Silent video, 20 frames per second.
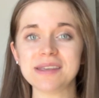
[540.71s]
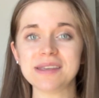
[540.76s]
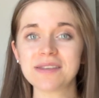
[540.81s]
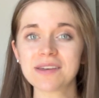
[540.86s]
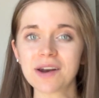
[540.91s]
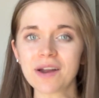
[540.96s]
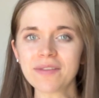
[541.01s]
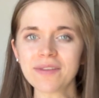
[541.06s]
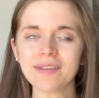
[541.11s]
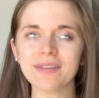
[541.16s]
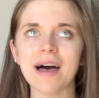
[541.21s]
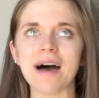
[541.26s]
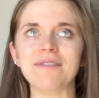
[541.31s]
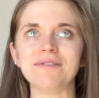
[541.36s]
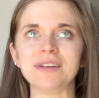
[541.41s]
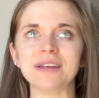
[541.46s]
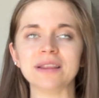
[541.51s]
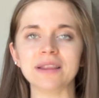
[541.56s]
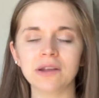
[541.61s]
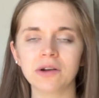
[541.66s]
that on the
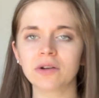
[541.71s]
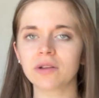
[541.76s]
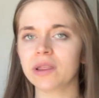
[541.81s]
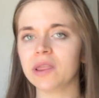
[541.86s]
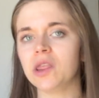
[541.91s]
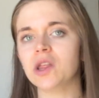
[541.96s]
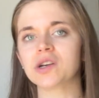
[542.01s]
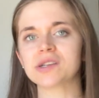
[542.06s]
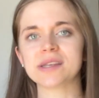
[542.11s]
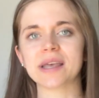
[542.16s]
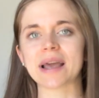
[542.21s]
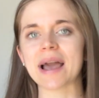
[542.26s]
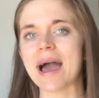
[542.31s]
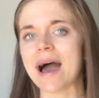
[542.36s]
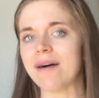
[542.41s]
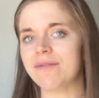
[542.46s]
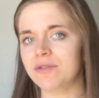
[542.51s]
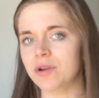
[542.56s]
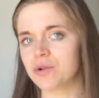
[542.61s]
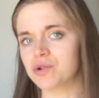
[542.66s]
left, it literally looks like I
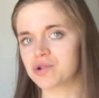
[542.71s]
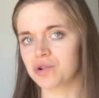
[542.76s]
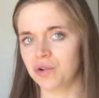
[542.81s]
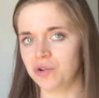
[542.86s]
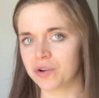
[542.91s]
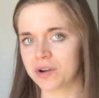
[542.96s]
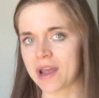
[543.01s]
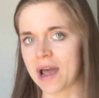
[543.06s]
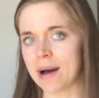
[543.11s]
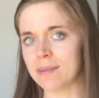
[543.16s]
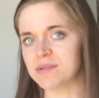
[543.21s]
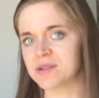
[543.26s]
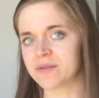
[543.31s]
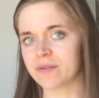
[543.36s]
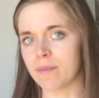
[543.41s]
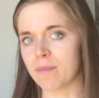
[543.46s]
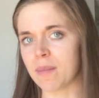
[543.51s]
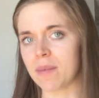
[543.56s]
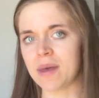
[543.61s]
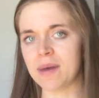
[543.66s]
have no shoulder caps
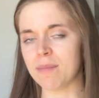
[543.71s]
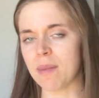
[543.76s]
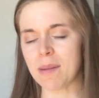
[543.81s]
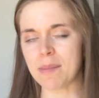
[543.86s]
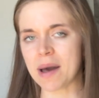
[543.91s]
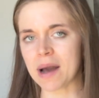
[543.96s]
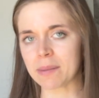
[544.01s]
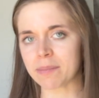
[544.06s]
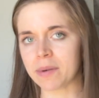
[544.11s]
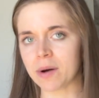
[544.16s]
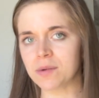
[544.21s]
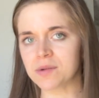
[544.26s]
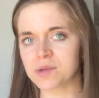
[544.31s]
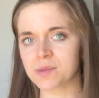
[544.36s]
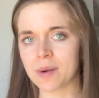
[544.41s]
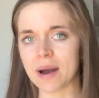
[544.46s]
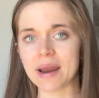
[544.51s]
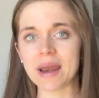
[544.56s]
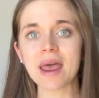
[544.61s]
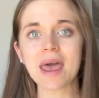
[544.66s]
in my back
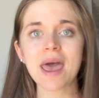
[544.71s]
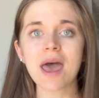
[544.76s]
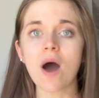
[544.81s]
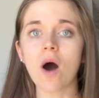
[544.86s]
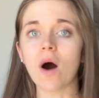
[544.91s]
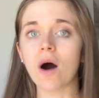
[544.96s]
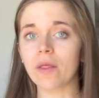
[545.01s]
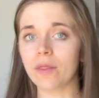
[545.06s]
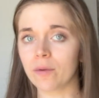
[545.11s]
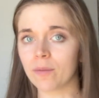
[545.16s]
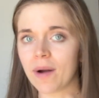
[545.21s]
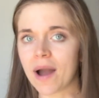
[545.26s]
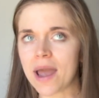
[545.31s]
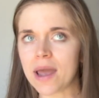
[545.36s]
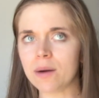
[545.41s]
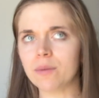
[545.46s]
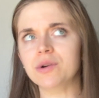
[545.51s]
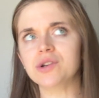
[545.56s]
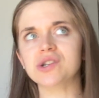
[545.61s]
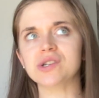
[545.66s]
pose, right? On the
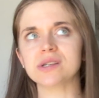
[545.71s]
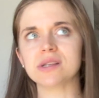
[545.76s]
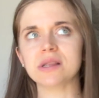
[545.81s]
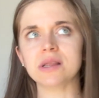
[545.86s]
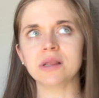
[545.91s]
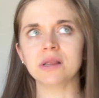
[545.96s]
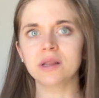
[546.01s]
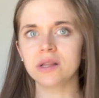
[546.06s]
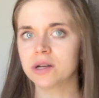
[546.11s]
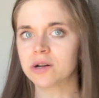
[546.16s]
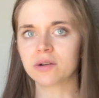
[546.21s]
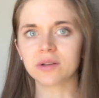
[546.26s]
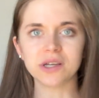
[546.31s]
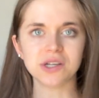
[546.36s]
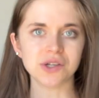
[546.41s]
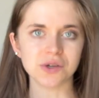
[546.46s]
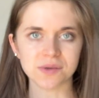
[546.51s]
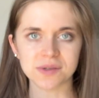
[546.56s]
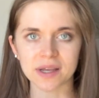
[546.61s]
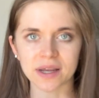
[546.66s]
right, which is
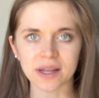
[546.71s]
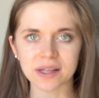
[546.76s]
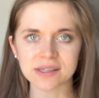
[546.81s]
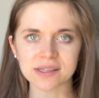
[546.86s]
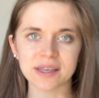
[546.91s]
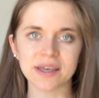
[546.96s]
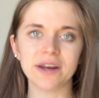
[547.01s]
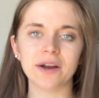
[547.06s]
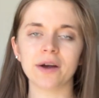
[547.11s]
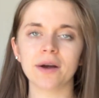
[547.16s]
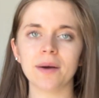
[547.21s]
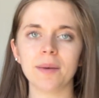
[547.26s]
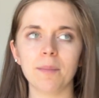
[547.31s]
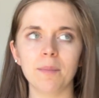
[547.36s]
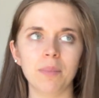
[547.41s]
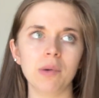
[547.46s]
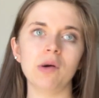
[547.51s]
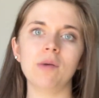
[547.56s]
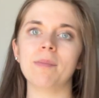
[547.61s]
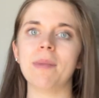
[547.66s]
literally 2 seconds later,
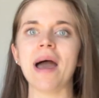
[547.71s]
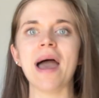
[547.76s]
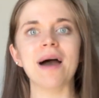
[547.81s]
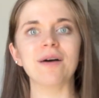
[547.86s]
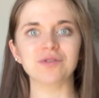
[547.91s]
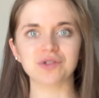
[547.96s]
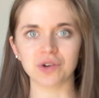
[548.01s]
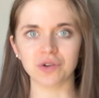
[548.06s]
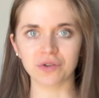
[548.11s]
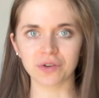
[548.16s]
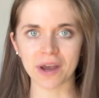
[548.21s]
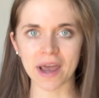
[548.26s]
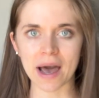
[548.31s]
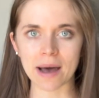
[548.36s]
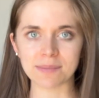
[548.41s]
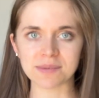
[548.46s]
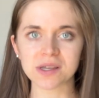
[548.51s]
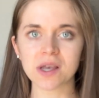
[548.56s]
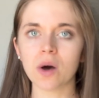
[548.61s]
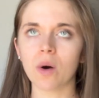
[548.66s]
boom, I have shoulder
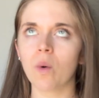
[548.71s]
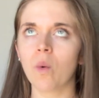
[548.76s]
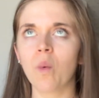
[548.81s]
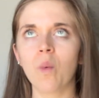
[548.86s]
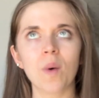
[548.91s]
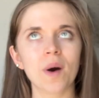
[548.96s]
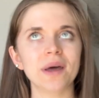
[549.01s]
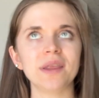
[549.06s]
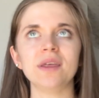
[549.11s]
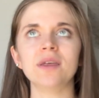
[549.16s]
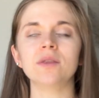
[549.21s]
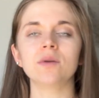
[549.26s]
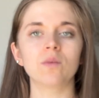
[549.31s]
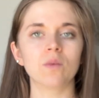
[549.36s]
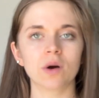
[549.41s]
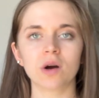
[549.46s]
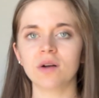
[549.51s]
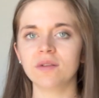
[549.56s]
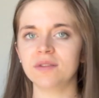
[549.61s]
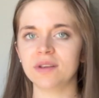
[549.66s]
caps. What in the
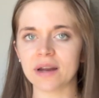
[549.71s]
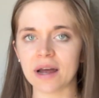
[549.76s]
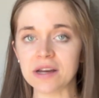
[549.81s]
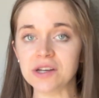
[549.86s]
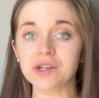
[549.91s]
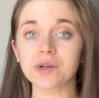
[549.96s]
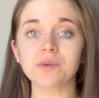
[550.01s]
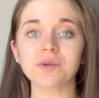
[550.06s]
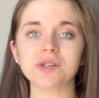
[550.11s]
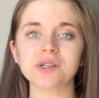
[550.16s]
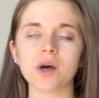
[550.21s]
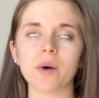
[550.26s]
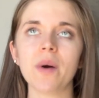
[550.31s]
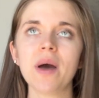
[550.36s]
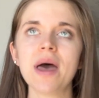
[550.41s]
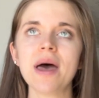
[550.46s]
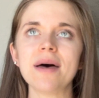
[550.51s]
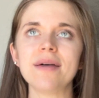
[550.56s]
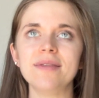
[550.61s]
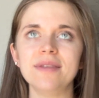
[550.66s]
world did I do? So
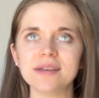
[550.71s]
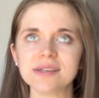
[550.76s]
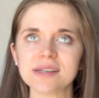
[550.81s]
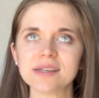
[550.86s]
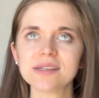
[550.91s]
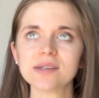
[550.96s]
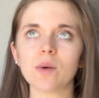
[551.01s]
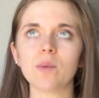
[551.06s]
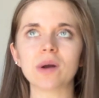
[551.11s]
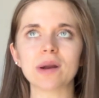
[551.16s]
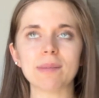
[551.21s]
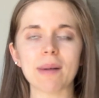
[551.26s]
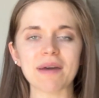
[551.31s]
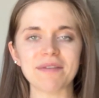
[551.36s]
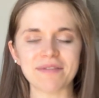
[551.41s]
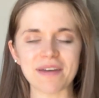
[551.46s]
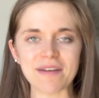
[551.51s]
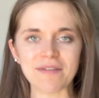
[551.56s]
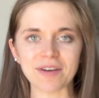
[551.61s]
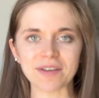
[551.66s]
this is one of my
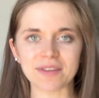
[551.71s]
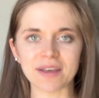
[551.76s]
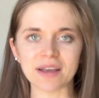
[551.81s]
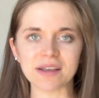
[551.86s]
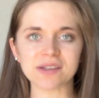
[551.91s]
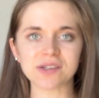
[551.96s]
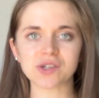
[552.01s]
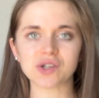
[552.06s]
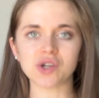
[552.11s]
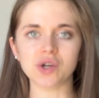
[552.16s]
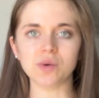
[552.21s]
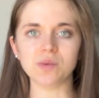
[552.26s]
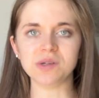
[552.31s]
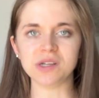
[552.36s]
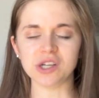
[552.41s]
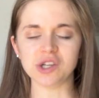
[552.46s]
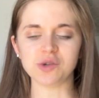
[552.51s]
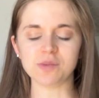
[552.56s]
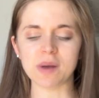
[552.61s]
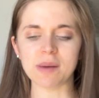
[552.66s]
favorite things to
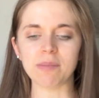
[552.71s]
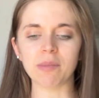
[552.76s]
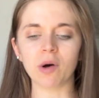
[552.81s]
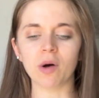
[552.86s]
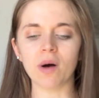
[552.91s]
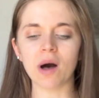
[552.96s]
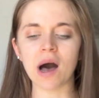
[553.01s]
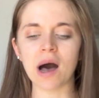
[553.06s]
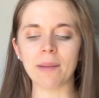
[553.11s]
teach people,